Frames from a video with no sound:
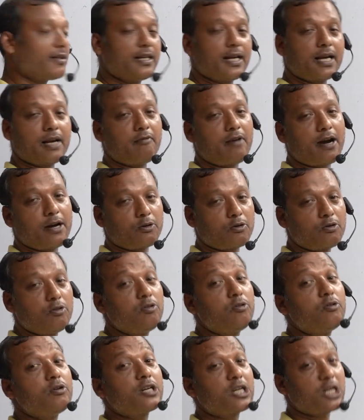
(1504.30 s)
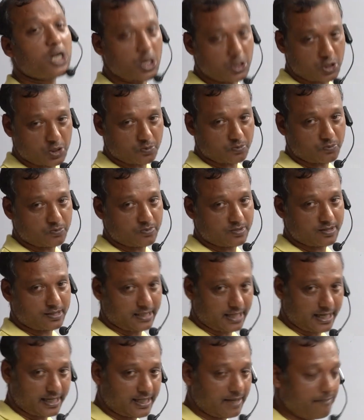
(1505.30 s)
they want to consume.
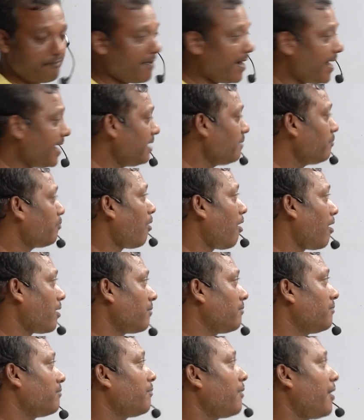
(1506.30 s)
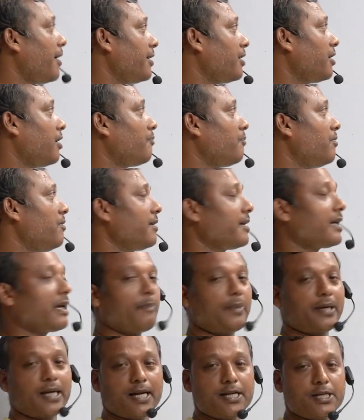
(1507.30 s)
That is the main point of
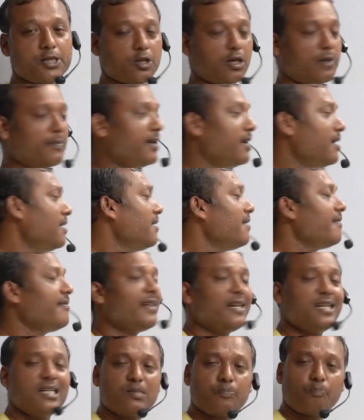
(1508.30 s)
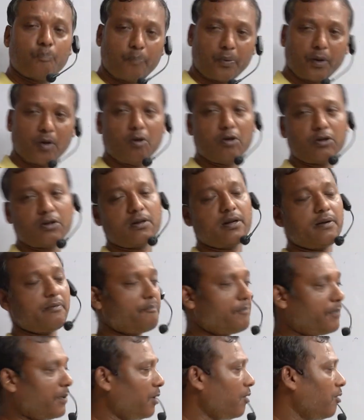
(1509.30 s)
capitalist economy. There is pure
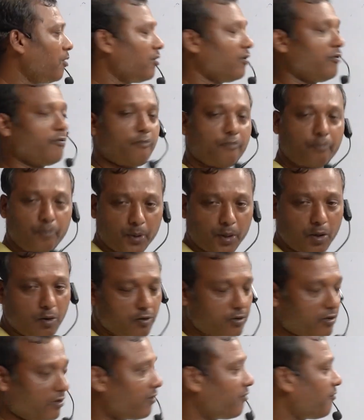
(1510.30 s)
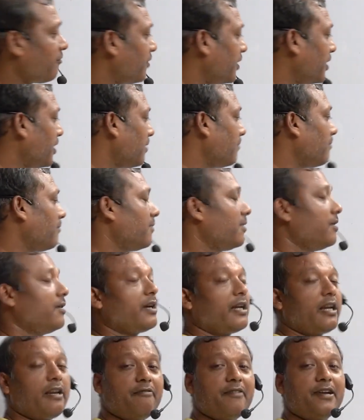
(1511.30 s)
pure freedom
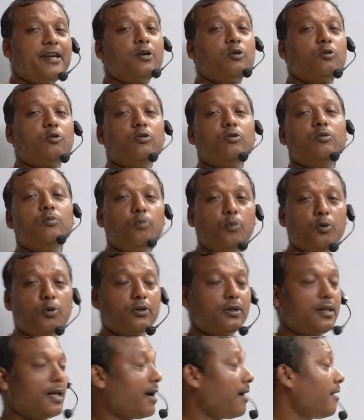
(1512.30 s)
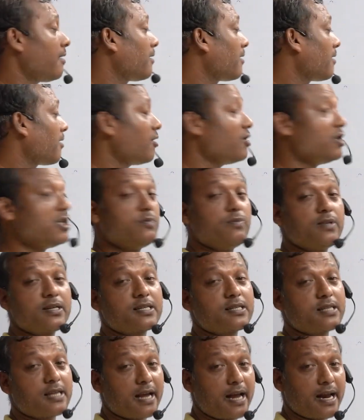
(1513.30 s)
given to both the
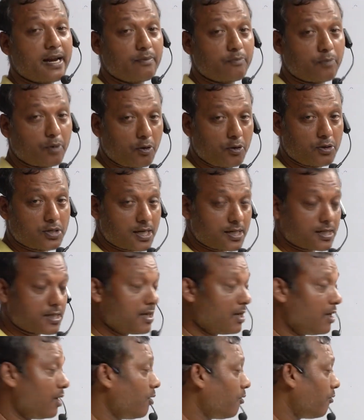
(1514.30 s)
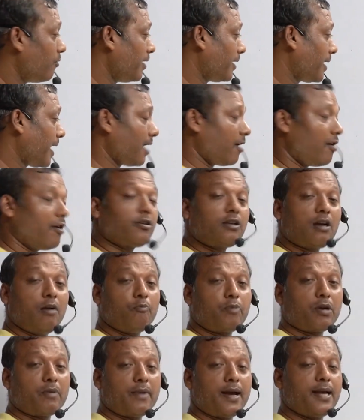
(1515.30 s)
consumers and producers. We cannot
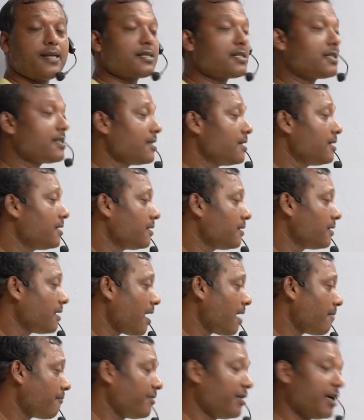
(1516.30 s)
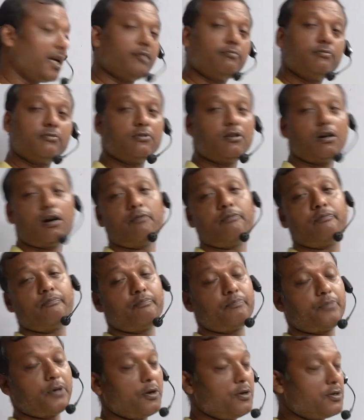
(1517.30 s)
compromise the freedom of
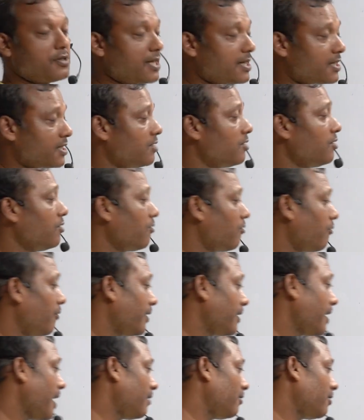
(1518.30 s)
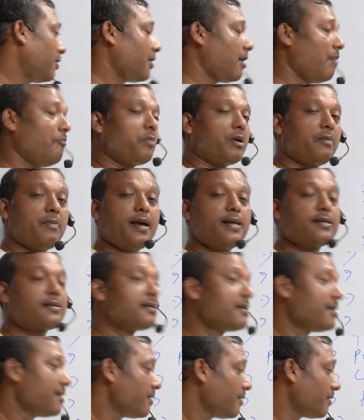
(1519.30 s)
producers. We cannot compromise
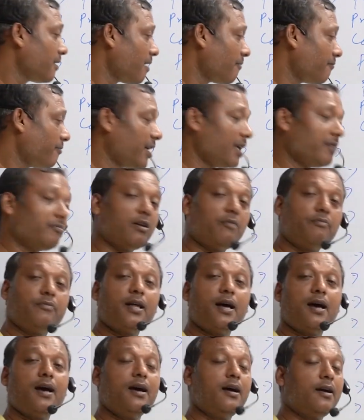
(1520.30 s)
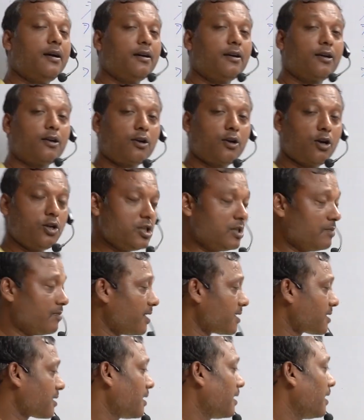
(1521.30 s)
the freedom of the
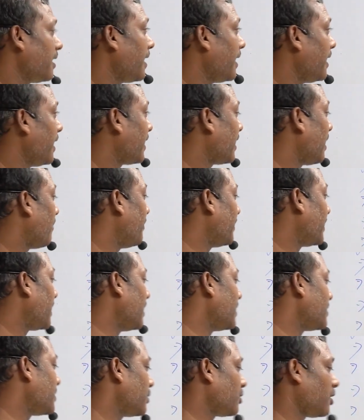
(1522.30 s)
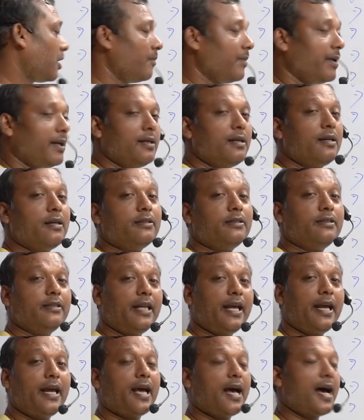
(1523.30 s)
consumers in a capitalist economy.
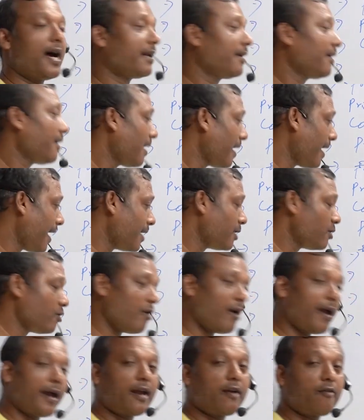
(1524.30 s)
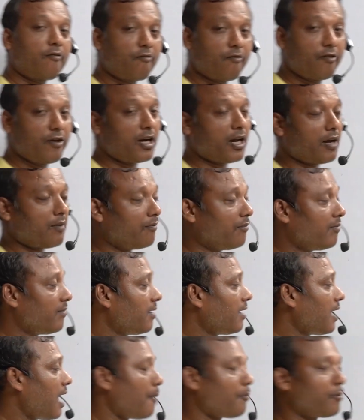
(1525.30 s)
They are enjoying freedom
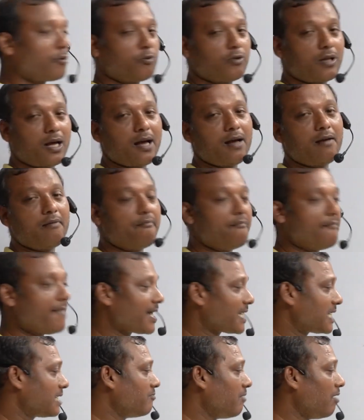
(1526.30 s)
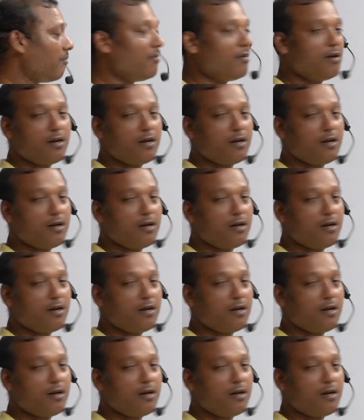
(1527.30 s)
up to the maximum